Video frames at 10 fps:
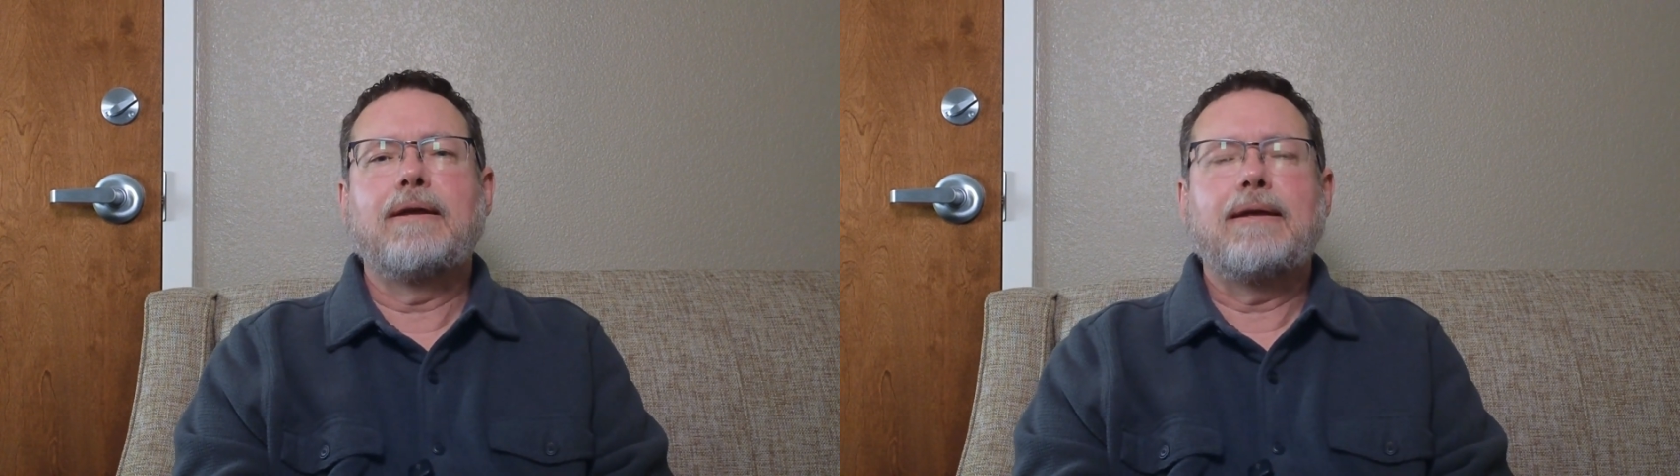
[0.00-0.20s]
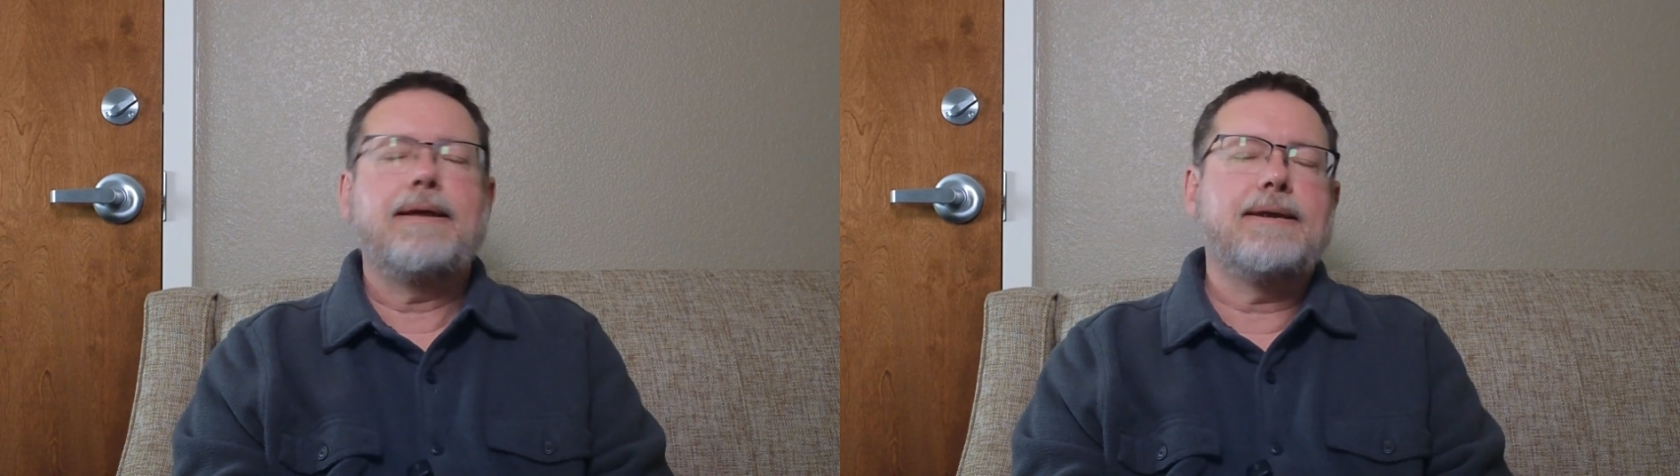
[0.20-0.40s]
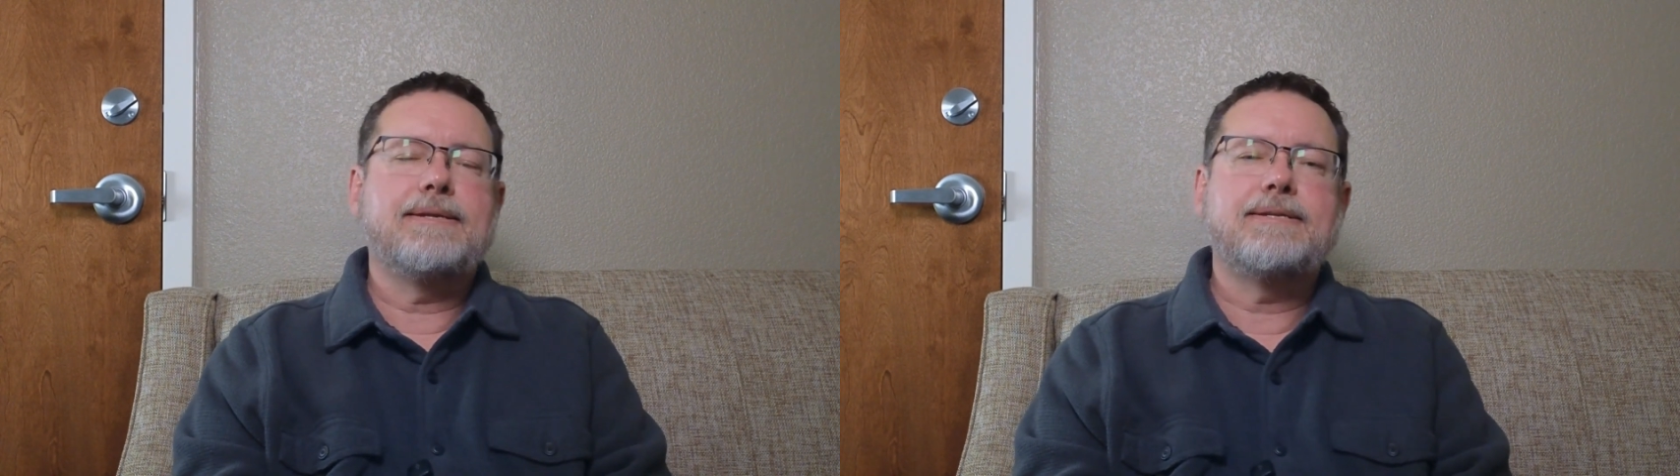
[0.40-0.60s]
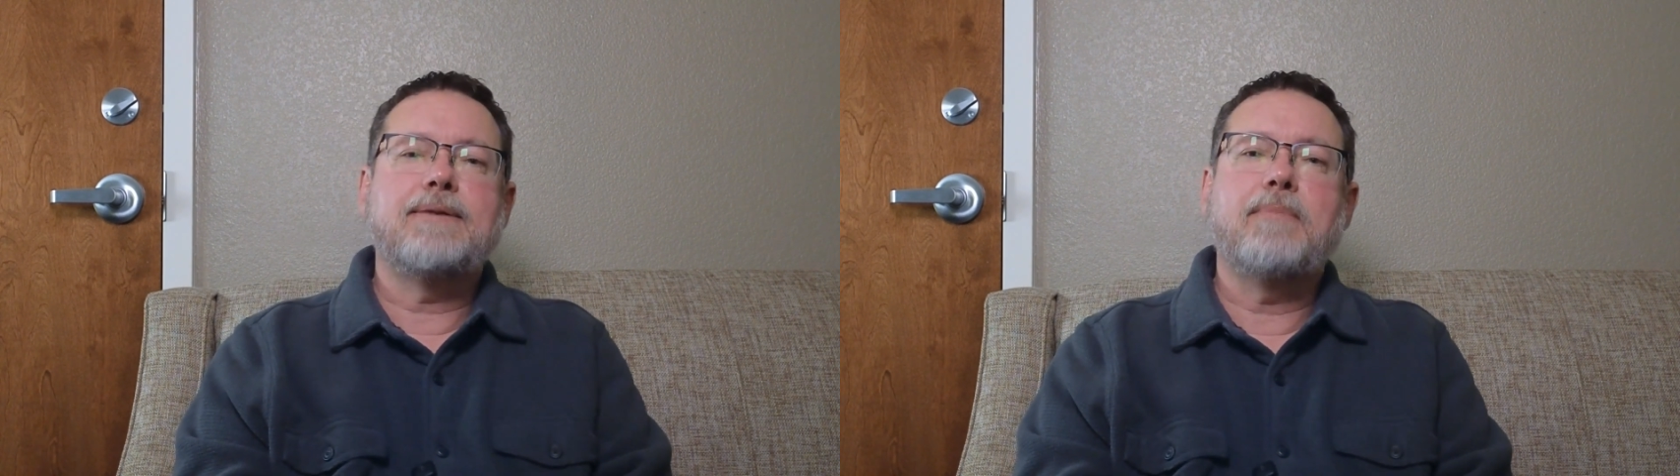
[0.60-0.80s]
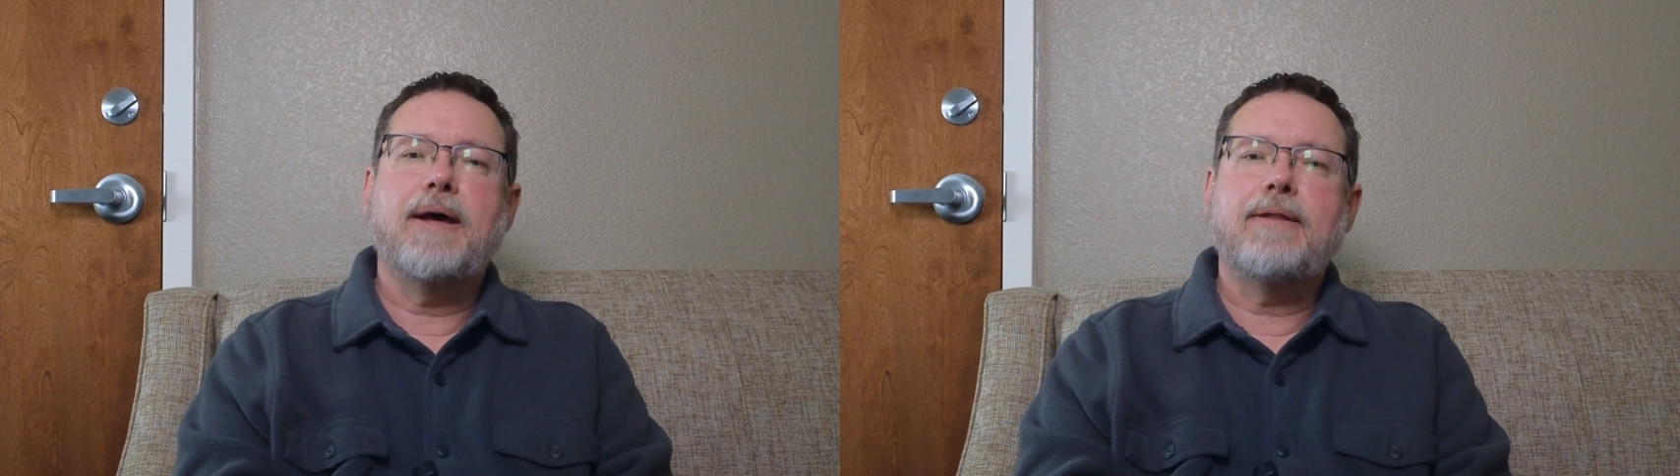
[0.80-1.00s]
He didn't
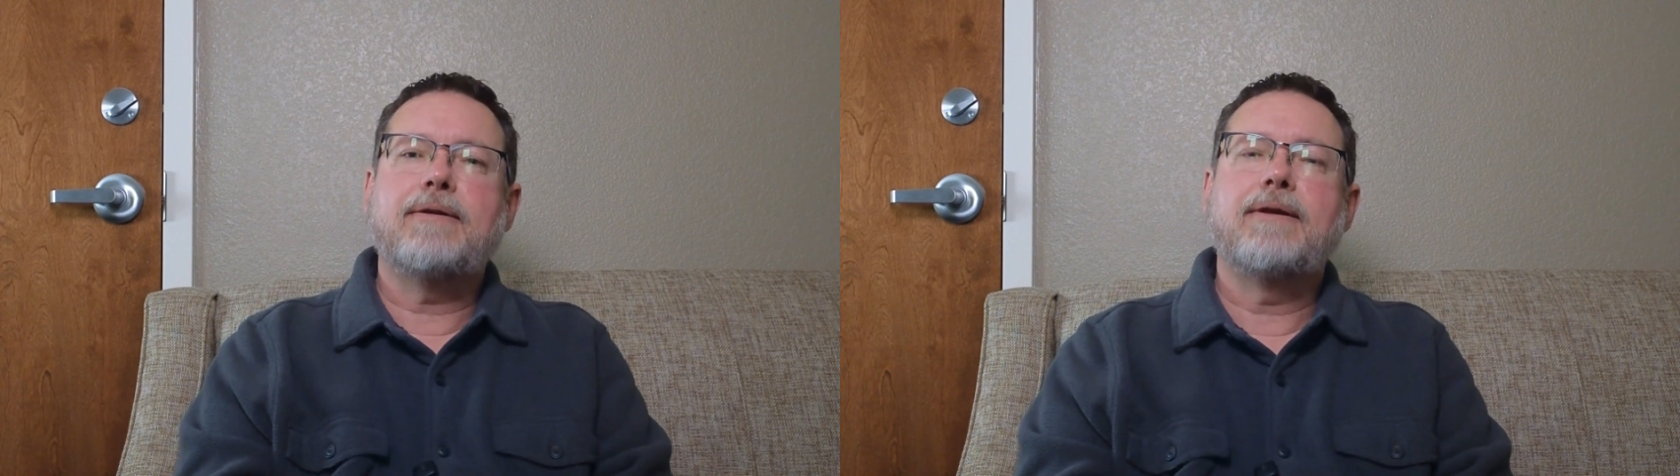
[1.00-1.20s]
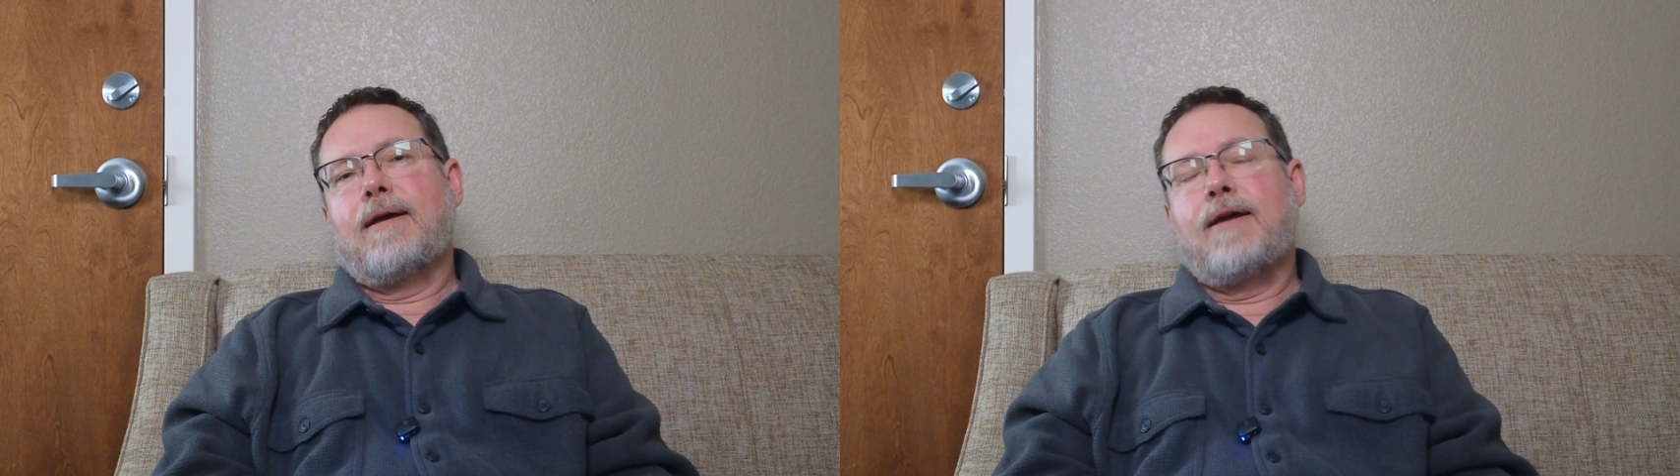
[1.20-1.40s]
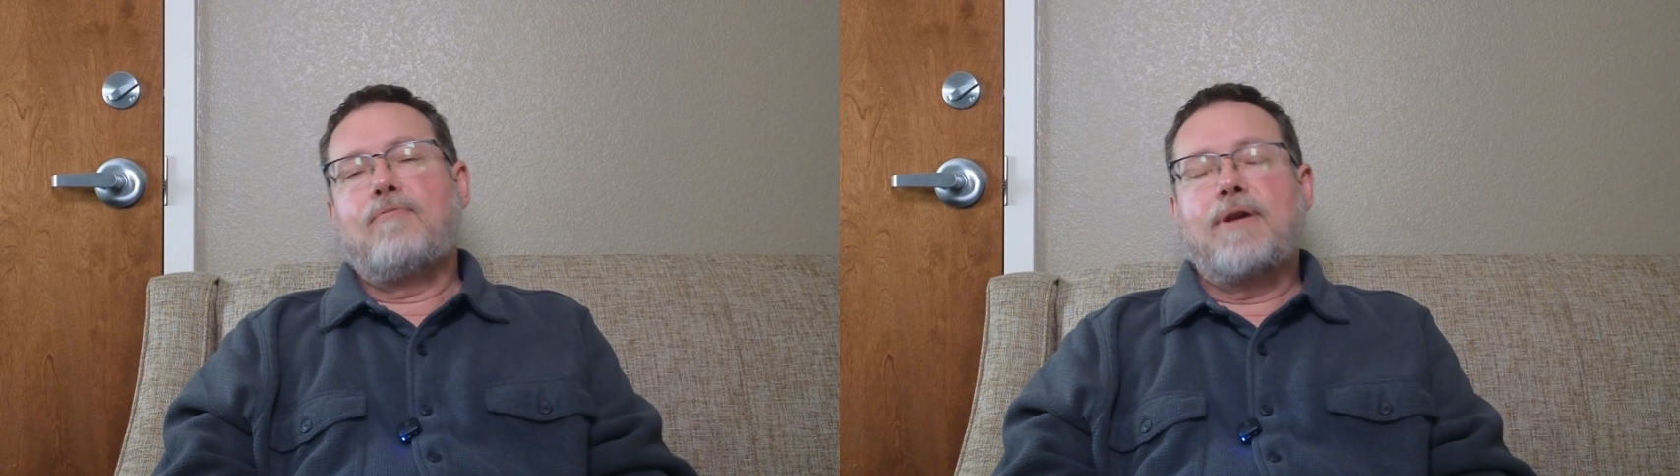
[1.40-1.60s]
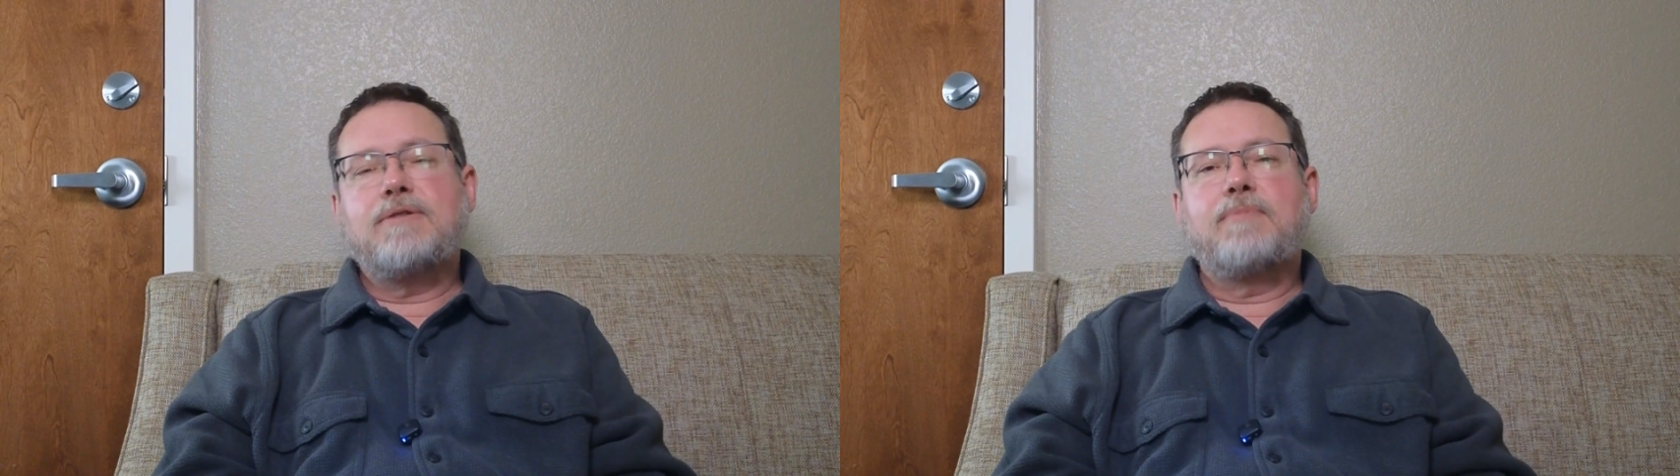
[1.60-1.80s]
seem bothered. I raised